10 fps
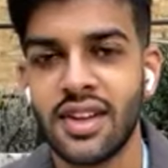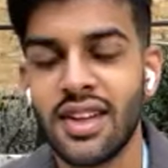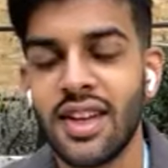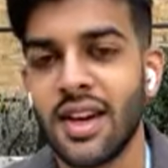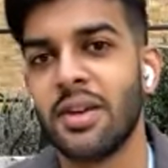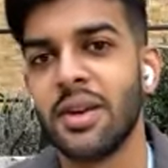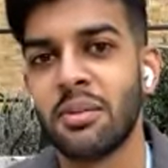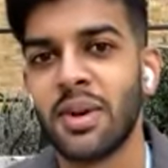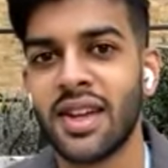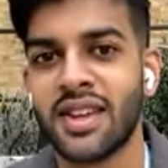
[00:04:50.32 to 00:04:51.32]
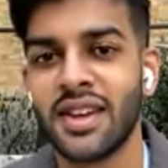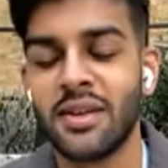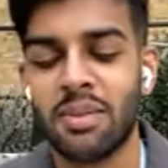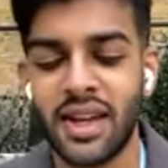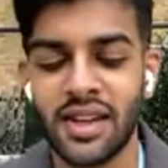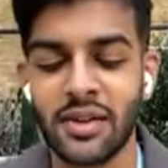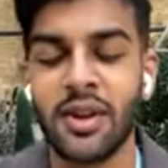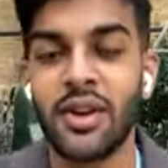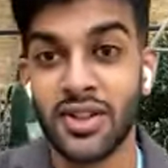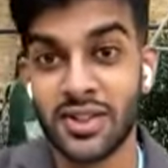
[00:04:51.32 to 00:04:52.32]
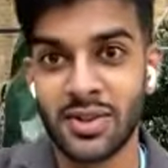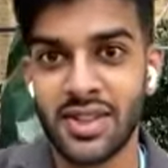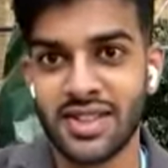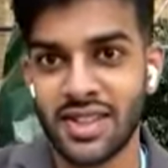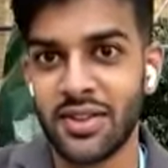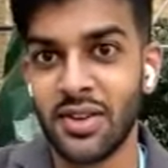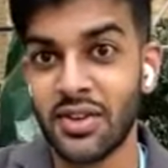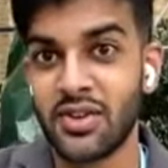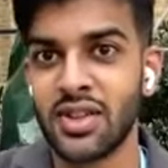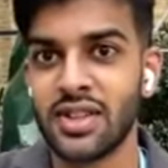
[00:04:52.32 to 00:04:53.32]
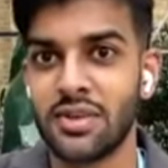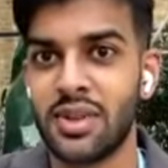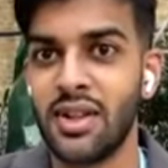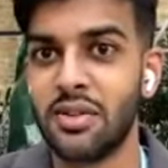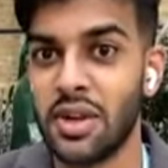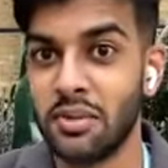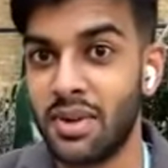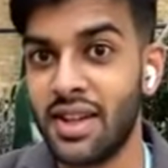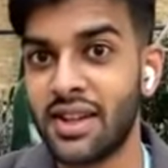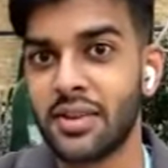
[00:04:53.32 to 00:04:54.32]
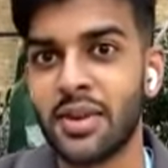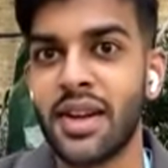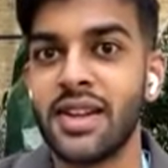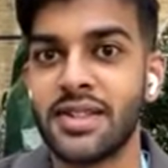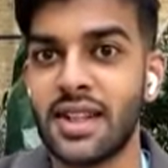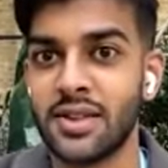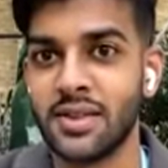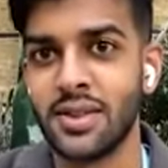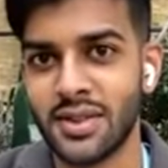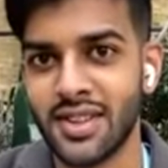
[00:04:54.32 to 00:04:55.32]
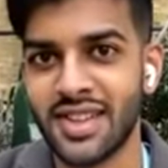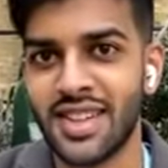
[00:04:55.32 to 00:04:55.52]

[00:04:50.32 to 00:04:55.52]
Yeah, but like playing a lottery is different. Lottery is completely random. Yeah, playing down to you.